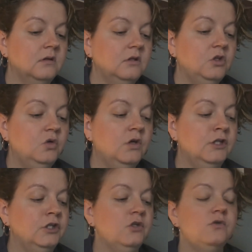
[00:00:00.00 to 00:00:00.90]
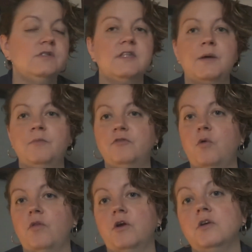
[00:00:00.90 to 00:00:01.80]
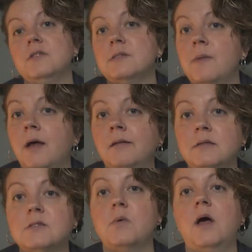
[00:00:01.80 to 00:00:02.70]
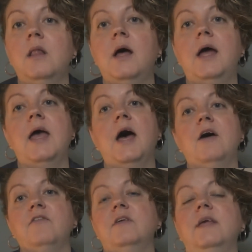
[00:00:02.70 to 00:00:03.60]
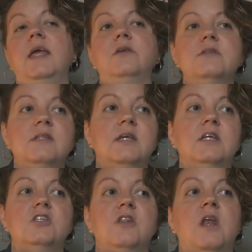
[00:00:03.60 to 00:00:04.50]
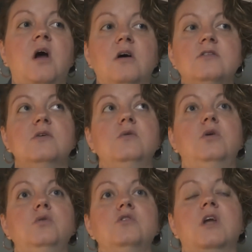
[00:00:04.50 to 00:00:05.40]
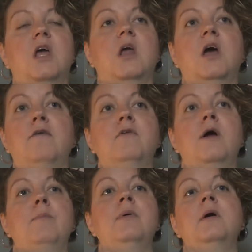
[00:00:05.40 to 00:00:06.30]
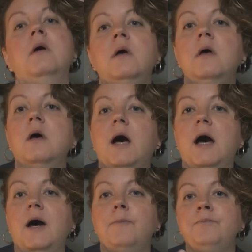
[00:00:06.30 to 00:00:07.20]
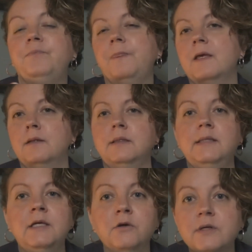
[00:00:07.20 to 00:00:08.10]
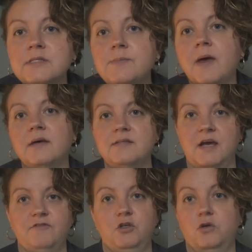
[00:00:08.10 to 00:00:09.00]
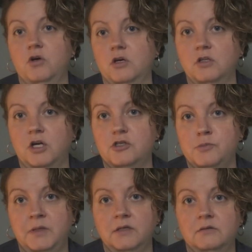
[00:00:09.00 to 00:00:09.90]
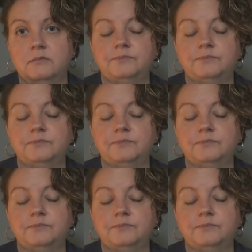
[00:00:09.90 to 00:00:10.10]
You can use them for their good smell as well. I have candles in the kitchen that I also use to kind of cover up lingering smells after you cook a large meal.